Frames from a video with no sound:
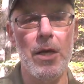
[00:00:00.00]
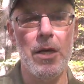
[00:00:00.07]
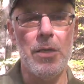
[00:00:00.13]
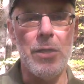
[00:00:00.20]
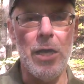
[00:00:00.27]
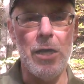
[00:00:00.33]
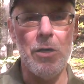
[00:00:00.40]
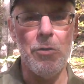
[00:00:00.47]

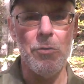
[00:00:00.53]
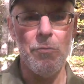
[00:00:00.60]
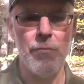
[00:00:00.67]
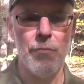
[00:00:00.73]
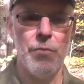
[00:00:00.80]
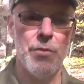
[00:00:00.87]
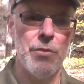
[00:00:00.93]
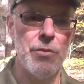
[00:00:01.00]
Now,
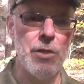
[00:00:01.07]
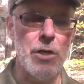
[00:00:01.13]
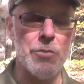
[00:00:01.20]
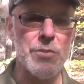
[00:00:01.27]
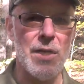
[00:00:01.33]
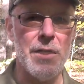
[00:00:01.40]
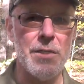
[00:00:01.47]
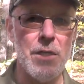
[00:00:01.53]

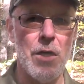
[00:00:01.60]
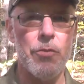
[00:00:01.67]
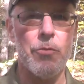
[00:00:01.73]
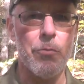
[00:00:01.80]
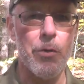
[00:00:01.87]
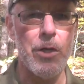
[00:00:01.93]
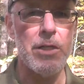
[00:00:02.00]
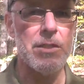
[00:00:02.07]
there's
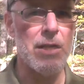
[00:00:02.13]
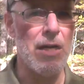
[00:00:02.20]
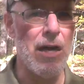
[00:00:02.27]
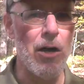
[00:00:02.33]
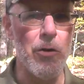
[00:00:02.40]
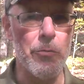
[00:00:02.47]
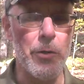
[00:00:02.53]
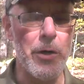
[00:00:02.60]
another reason, I
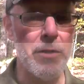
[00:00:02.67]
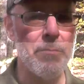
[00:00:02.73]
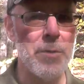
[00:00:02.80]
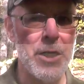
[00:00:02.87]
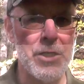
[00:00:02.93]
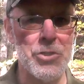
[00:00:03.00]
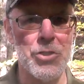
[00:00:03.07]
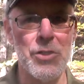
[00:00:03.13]
already
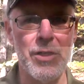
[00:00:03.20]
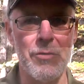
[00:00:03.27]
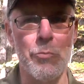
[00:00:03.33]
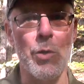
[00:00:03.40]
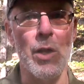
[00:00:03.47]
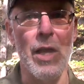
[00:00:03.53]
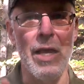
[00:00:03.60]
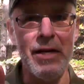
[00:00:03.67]
mentioned it,
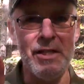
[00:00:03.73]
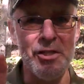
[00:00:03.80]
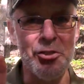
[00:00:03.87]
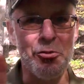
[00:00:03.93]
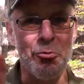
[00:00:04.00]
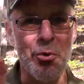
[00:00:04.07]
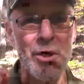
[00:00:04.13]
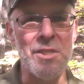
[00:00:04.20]
related
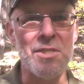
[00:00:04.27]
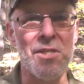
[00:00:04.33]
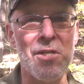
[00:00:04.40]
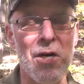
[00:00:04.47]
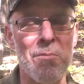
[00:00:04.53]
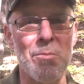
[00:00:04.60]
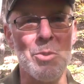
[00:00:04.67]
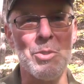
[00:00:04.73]
to reason
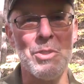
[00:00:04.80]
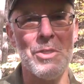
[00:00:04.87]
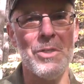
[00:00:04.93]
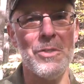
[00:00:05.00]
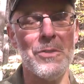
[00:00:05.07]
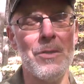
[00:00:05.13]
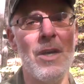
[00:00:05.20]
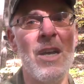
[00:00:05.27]
number
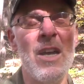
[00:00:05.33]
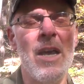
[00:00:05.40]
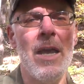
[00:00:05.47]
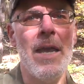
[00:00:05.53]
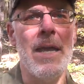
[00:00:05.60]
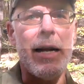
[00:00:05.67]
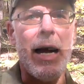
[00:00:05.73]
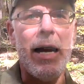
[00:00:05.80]
2,
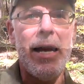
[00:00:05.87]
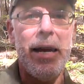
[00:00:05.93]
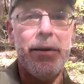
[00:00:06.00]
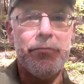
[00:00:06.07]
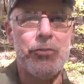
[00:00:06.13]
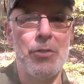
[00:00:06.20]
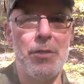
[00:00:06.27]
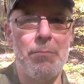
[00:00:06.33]
and I
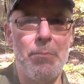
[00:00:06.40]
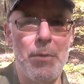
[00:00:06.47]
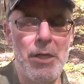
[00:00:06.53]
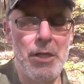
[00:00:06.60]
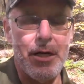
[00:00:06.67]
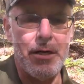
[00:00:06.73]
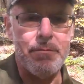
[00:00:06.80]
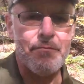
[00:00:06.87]
have to
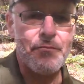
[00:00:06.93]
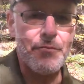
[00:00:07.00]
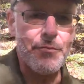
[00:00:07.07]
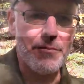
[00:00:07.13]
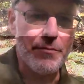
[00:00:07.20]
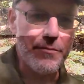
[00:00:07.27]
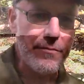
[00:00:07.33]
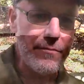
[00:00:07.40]
admit,
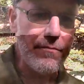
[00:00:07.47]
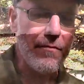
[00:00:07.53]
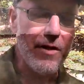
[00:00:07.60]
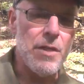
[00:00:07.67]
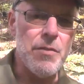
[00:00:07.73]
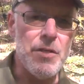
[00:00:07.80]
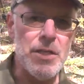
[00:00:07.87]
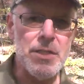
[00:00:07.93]

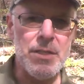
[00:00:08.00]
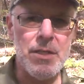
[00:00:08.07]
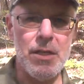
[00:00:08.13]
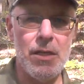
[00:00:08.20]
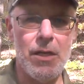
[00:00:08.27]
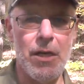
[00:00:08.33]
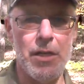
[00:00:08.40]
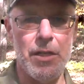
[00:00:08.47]
this
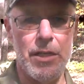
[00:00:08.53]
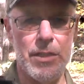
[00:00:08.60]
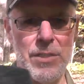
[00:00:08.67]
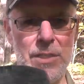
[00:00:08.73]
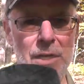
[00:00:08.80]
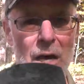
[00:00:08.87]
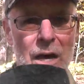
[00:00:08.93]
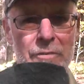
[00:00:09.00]
gun
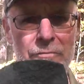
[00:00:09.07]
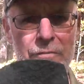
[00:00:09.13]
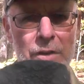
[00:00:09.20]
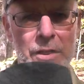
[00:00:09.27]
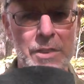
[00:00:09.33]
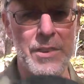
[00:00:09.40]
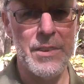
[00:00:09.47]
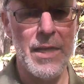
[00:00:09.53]
is not
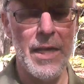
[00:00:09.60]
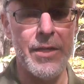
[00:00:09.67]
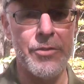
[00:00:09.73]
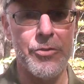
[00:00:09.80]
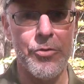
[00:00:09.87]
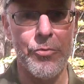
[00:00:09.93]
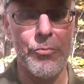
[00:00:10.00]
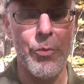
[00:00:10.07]
fun to
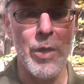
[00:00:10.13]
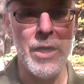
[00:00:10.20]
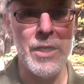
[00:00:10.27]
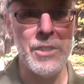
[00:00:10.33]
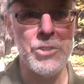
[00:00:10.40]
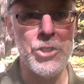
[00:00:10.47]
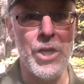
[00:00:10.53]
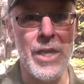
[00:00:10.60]
take to the
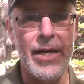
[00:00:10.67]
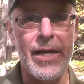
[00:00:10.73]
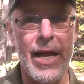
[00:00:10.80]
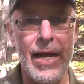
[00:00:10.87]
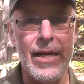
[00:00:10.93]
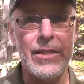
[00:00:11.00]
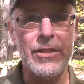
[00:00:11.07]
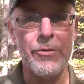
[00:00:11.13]
range, and
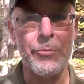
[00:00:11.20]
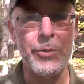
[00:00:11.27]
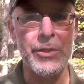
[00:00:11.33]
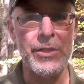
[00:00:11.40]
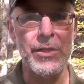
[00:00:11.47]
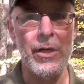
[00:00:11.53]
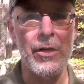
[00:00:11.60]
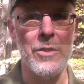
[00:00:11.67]
as a
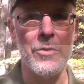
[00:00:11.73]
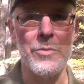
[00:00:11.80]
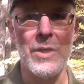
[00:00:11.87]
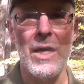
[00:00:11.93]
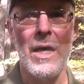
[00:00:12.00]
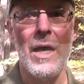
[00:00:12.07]
result,